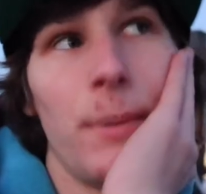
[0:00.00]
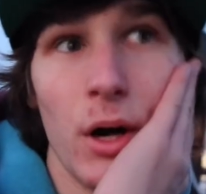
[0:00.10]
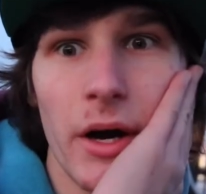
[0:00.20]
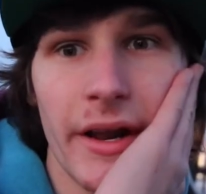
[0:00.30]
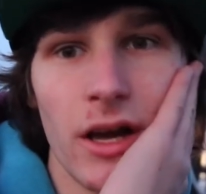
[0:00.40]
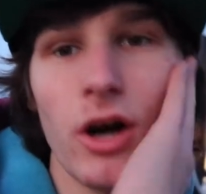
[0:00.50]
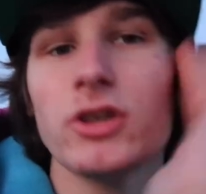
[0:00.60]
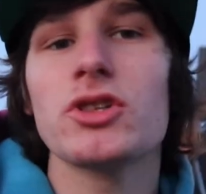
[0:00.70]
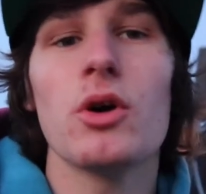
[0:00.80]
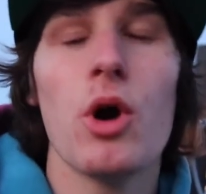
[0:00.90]
but I
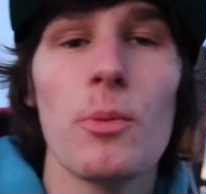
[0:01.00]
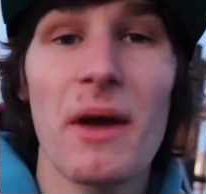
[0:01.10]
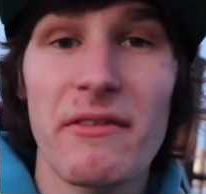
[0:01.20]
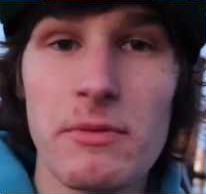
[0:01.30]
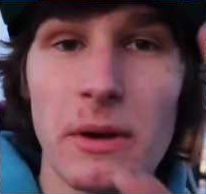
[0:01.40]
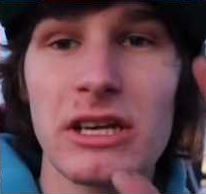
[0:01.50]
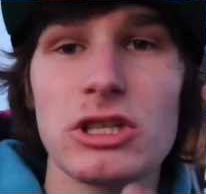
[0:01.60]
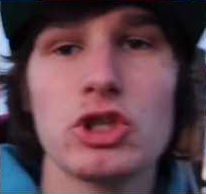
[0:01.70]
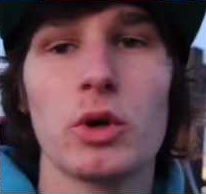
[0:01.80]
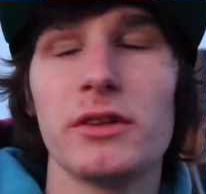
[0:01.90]
also hope everybody
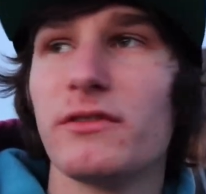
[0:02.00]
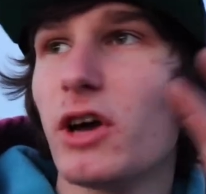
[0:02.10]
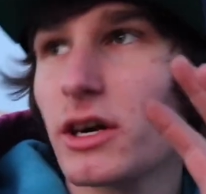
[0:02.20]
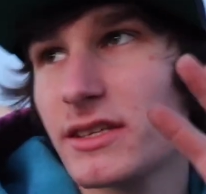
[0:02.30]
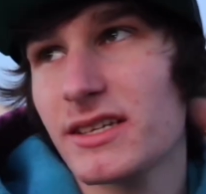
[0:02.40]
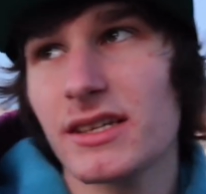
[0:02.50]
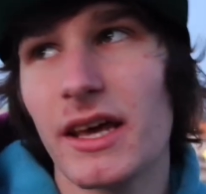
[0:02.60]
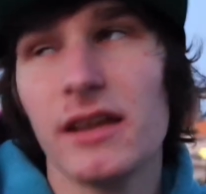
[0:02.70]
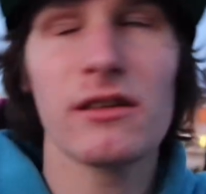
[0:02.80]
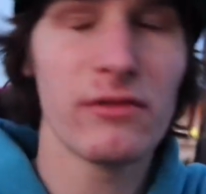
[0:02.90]
enjoyed the vlog. This is the
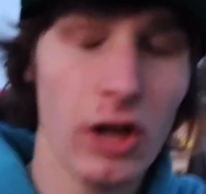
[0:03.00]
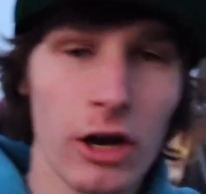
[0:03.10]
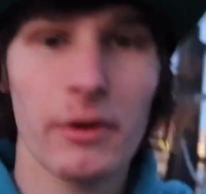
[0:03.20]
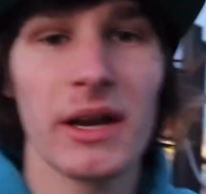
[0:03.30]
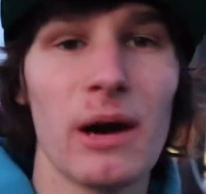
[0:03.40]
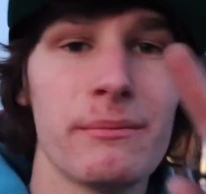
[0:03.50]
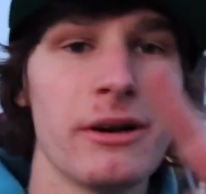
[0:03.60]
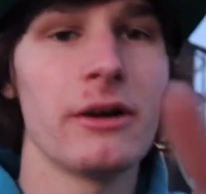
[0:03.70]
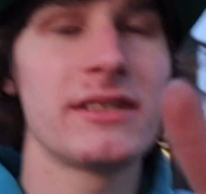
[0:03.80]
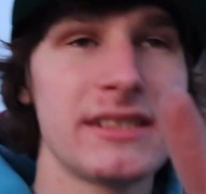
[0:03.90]
end of the vlog right now,
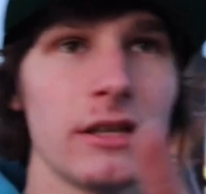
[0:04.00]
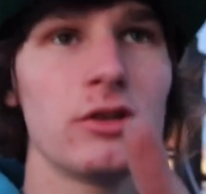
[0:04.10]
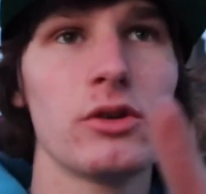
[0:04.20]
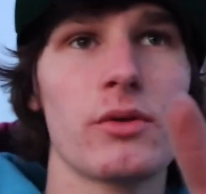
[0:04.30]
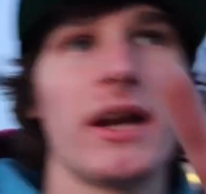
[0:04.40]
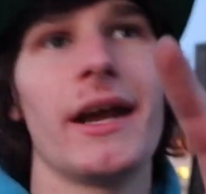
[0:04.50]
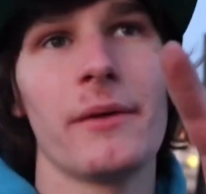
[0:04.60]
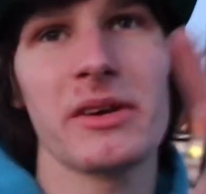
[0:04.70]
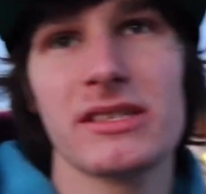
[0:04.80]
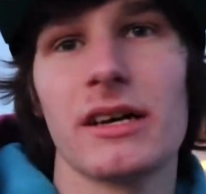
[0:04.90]
but stay tuned right now
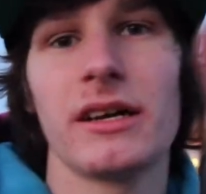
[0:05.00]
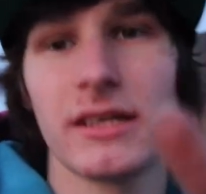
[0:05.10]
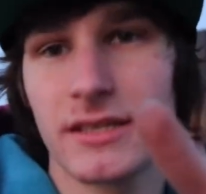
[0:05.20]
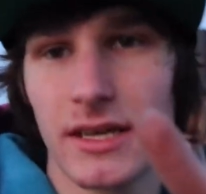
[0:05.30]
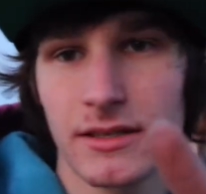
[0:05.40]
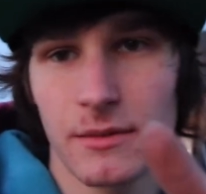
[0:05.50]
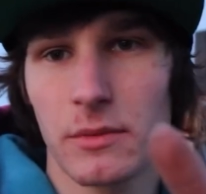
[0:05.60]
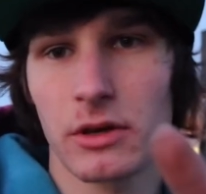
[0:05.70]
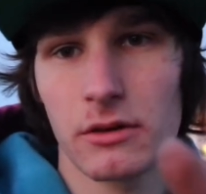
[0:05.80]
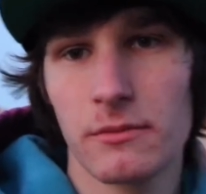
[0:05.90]
because I'm gonna say
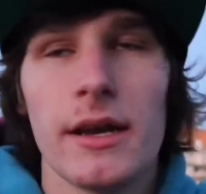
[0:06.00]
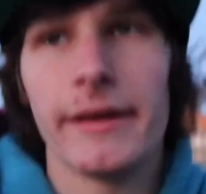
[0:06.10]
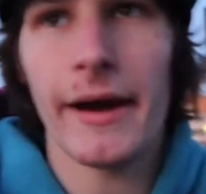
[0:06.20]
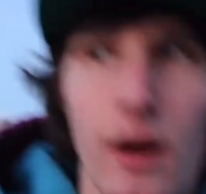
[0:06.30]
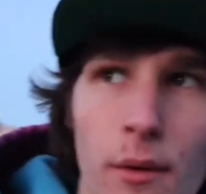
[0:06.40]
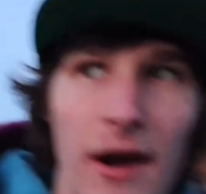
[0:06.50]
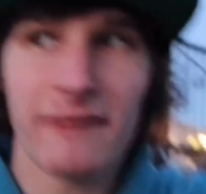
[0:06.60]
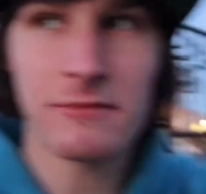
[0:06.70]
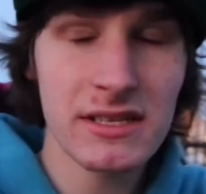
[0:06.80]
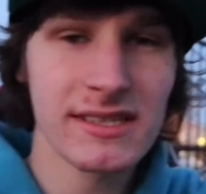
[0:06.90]
something. Now,
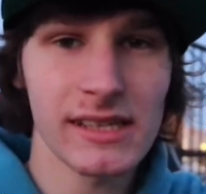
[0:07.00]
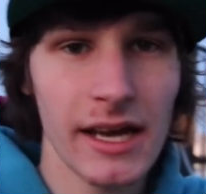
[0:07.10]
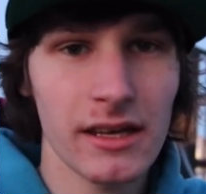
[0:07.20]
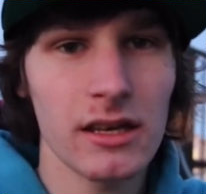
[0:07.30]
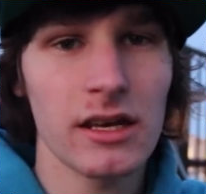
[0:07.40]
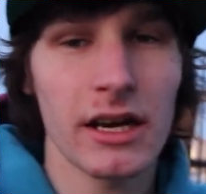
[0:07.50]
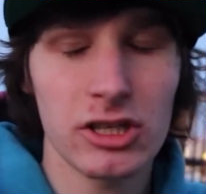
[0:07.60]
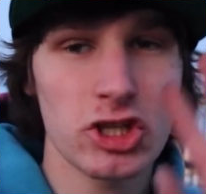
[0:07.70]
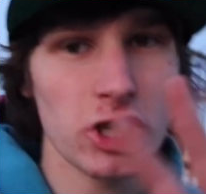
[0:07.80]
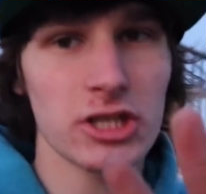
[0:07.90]
I've been slacking and I
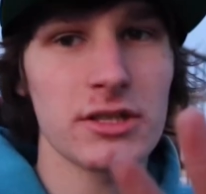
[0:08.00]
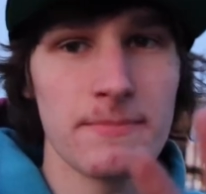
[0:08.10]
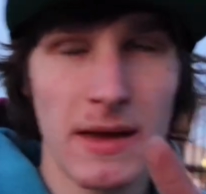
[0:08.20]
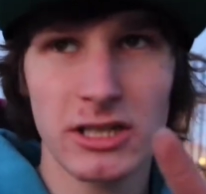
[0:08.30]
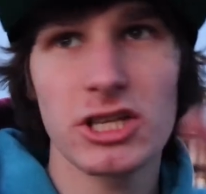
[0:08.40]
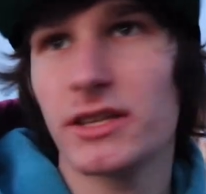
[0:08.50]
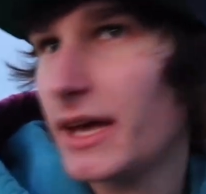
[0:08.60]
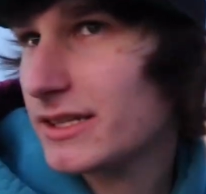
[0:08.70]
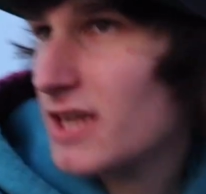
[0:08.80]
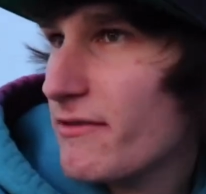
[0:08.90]
just mentioned
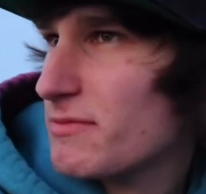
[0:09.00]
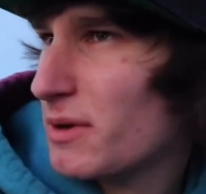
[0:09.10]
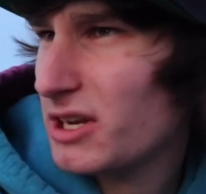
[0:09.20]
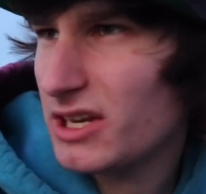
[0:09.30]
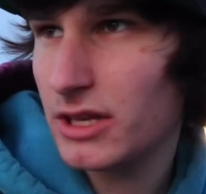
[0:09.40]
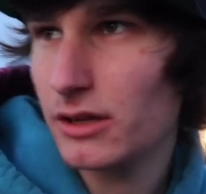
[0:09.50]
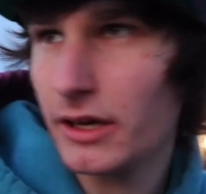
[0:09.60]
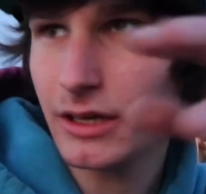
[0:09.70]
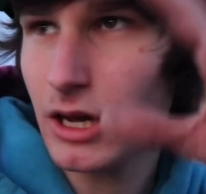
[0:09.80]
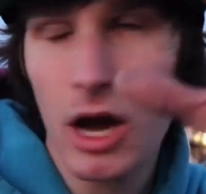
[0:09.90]
that to everybody
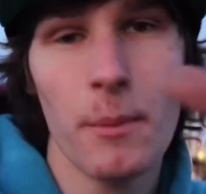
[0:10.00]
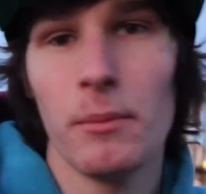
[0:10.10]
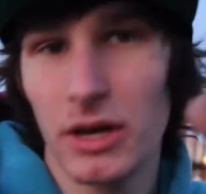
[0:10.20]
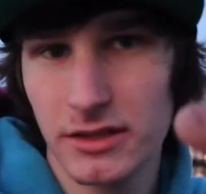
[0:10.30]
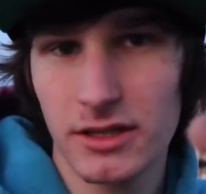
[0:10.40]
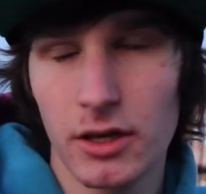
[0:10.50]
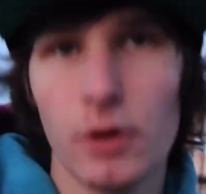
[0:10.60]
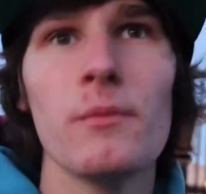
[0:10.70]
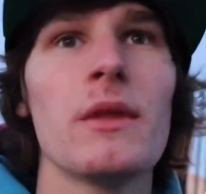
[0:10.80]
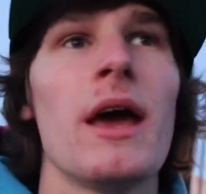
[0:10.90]
like a couple minutes ago.